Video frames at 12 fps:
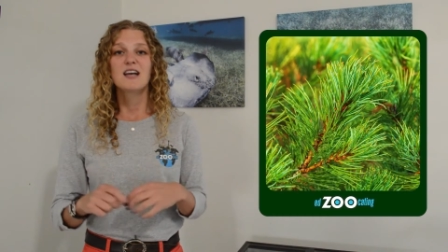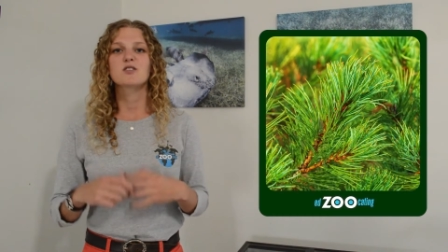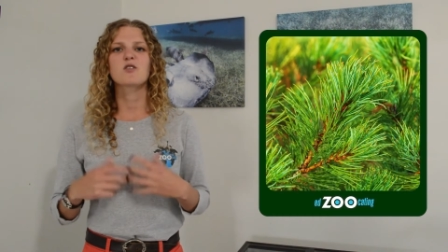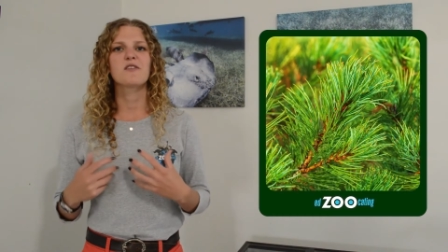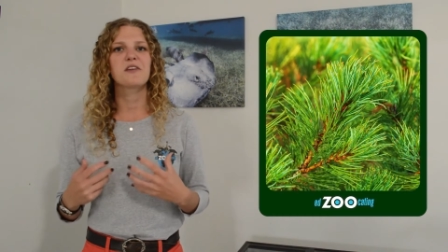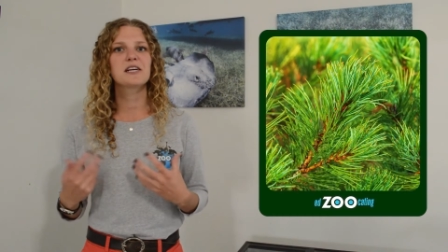
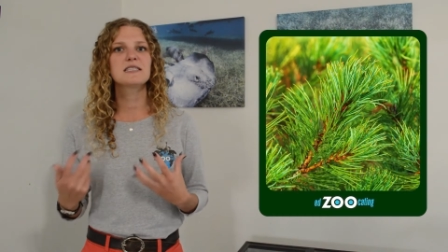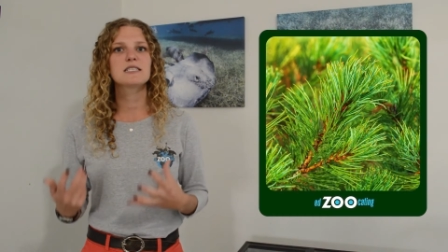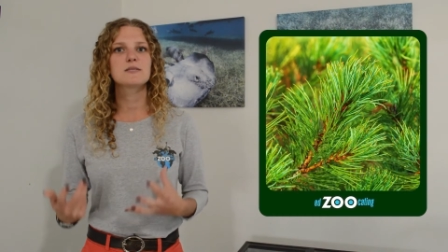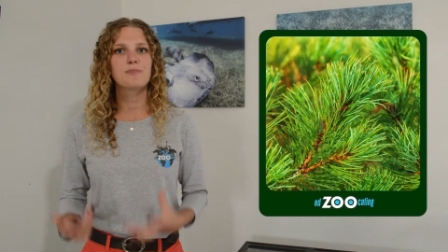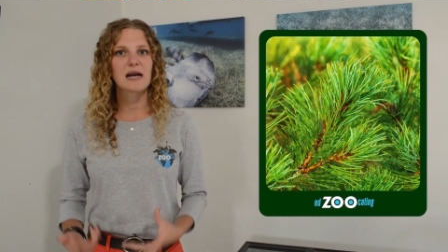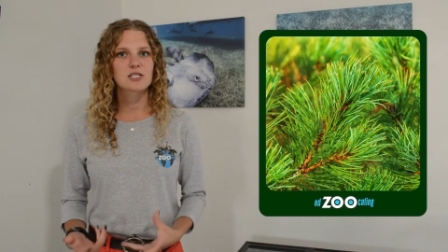so they're very
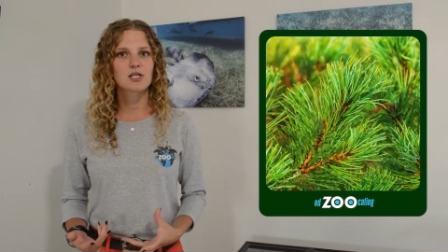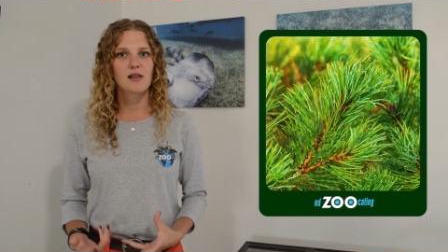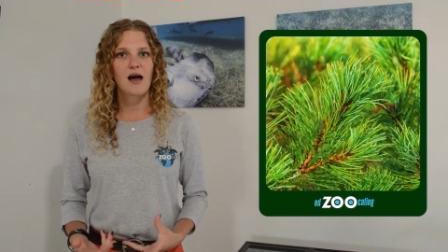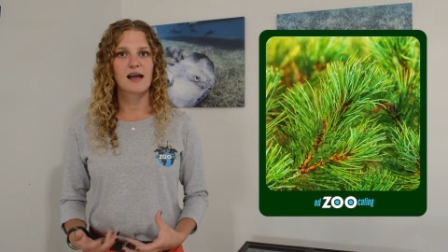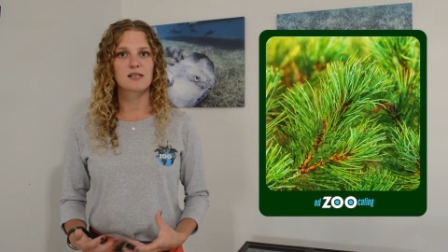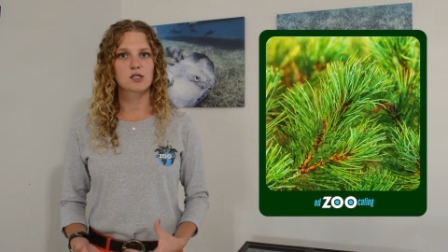
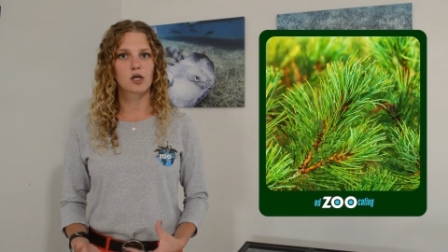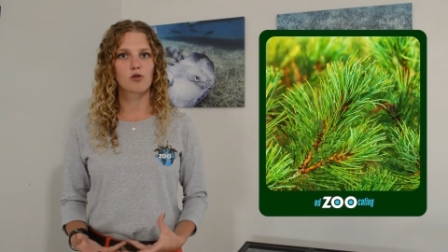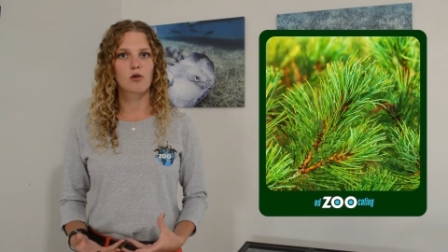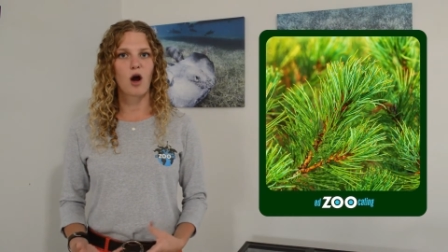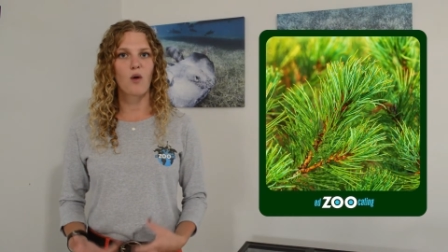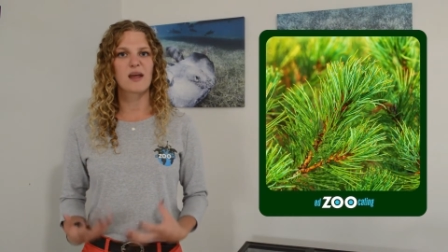specialized to
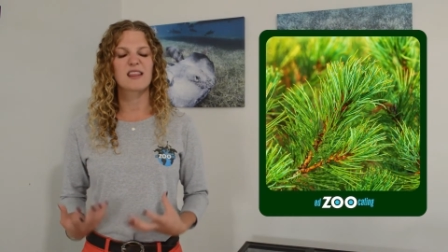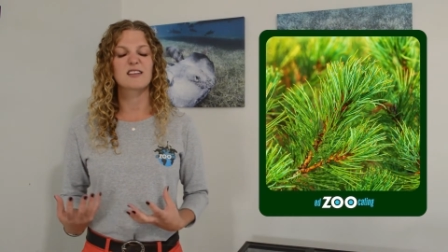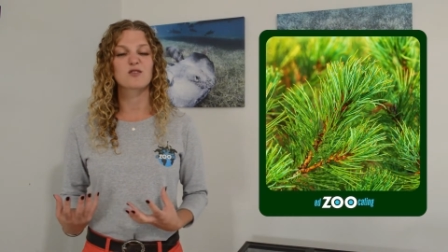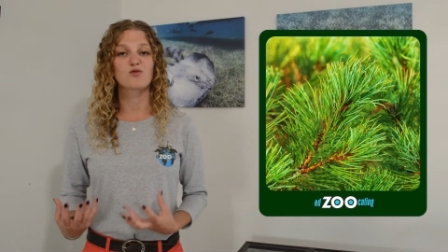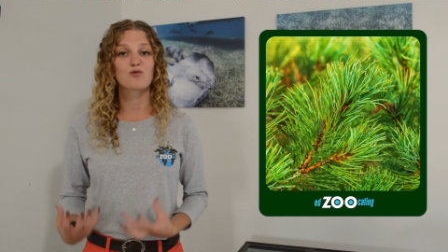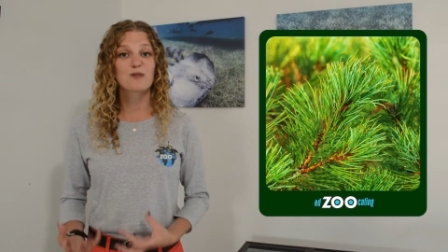grow in
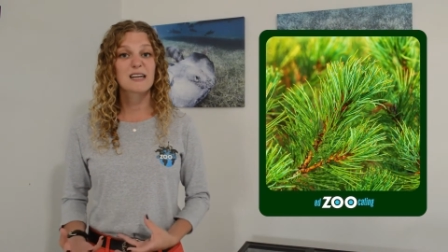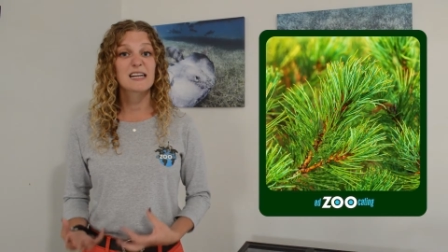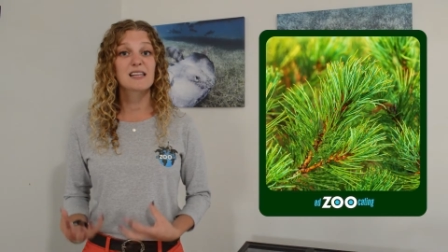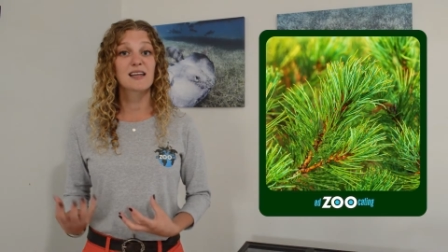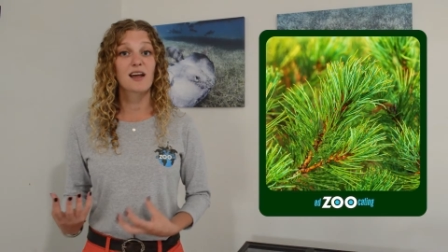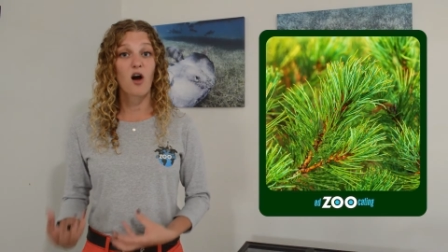this
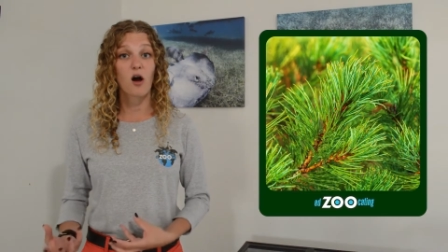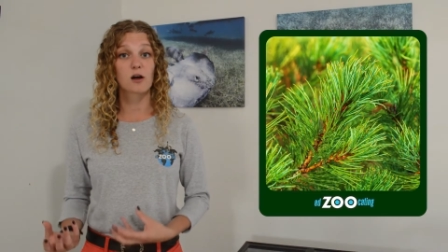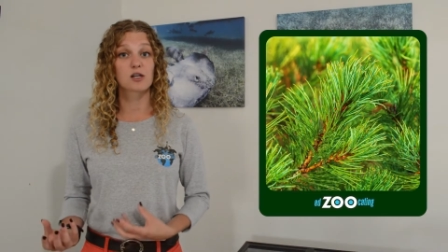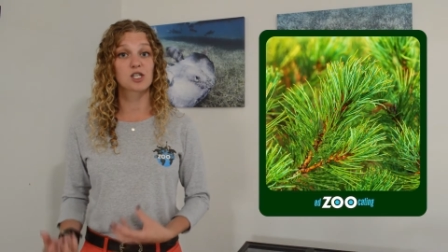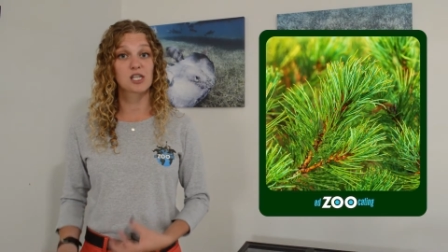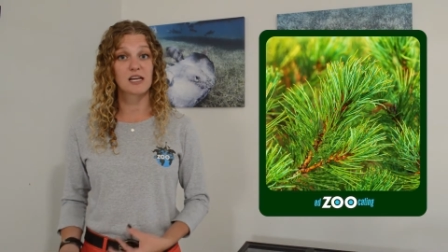really
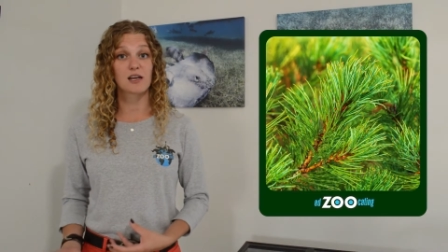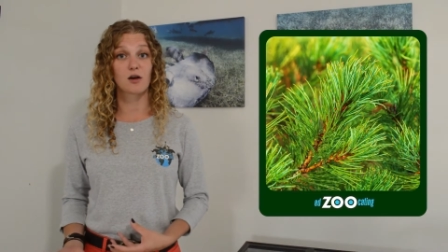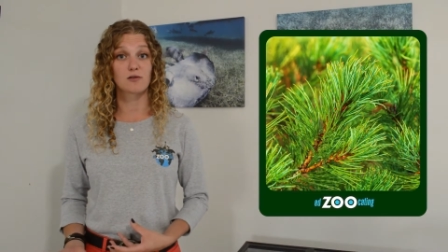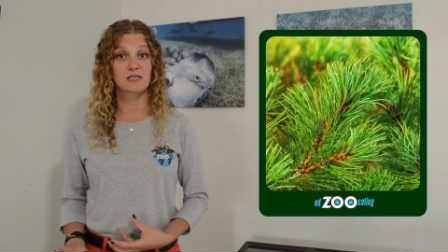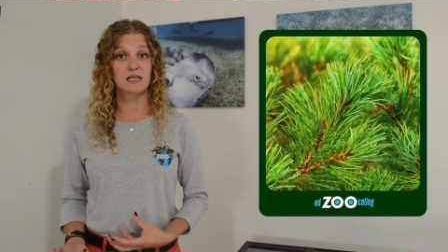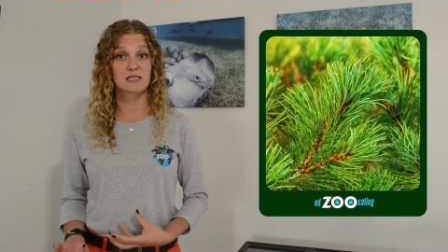harsh
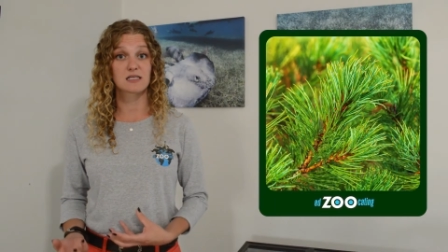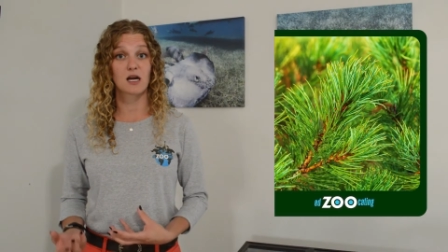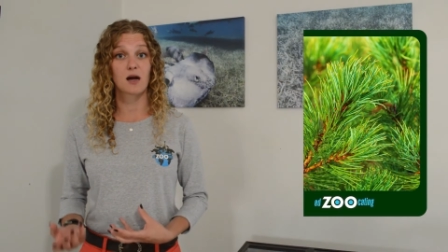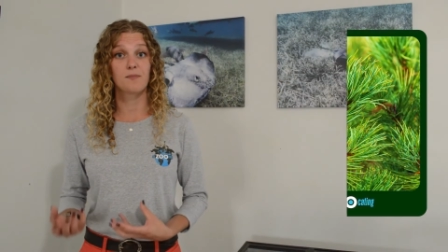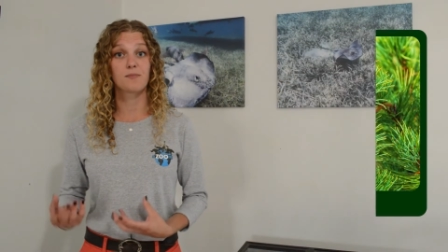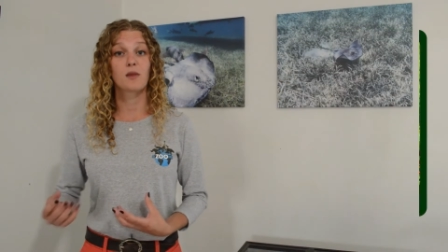
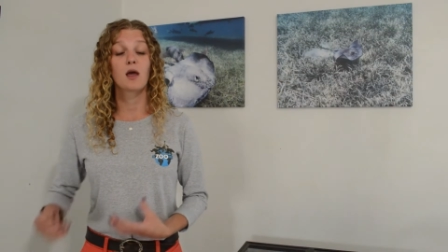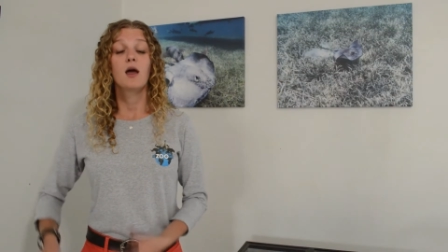ecosystem.